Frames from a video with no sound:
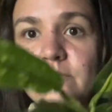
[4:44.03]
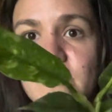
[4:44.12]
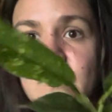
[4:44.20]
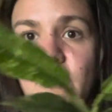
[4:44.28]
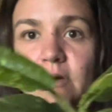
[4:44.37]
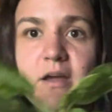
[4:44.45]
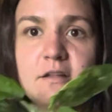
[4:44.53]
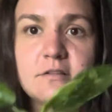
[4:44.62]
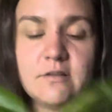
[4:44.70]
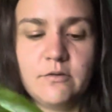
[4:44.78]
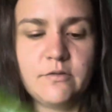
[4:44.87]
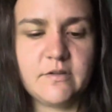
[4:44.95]
okay,
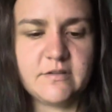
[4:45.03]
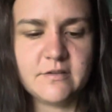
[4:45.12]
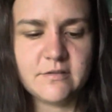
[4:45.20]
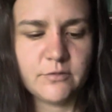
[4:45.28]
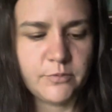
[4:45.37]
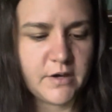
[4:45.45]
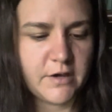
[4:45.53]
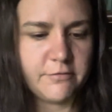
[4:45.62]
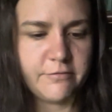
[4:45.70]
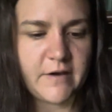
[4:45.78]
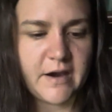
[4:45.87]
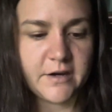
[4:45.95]
so this is a Ring of
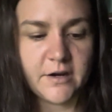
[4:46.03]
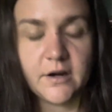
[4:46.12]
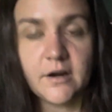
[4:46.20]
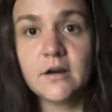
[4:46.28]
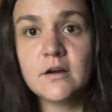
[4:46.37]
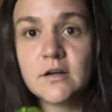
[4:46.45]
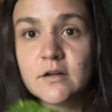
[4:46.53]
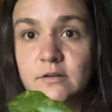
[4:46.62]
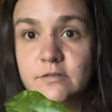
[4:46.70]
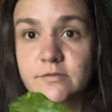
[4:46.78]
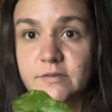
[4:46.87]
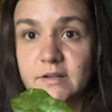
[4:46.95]
Fire
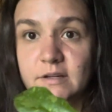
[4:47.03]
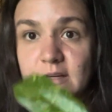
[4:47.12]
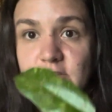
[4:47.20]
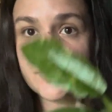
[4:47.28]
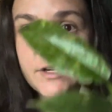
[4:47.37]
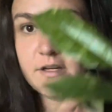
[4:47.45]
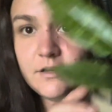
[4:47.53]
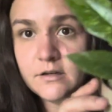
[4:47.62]
philodendron.